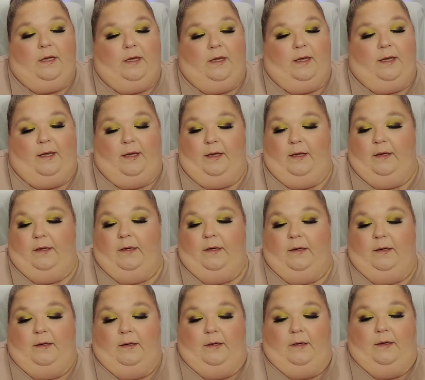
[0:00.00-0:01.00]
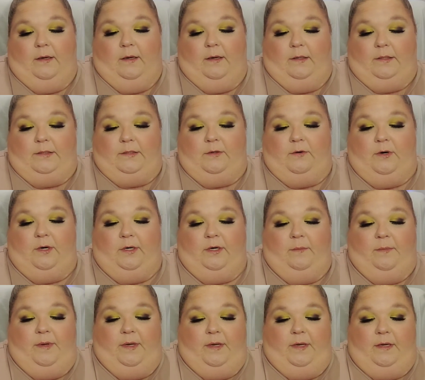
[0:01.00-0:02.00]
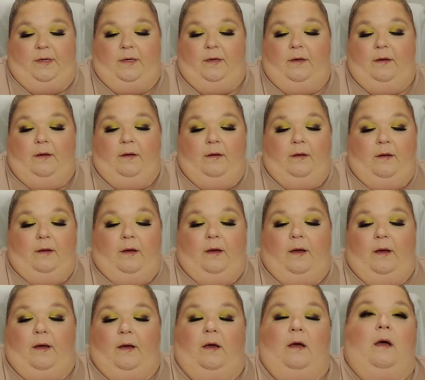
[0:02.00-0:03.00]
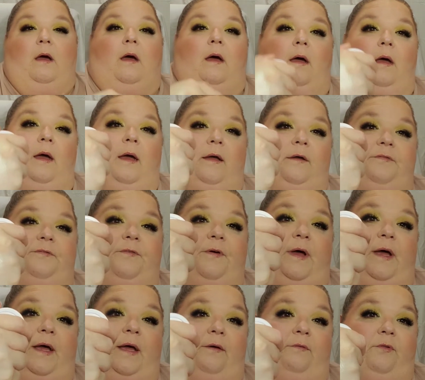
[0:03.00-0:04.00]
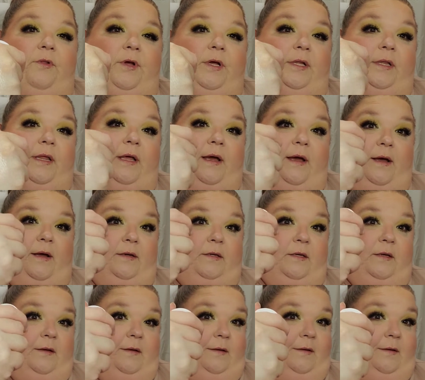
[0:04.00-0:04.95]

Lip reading: and starting to be a fave. Look at that.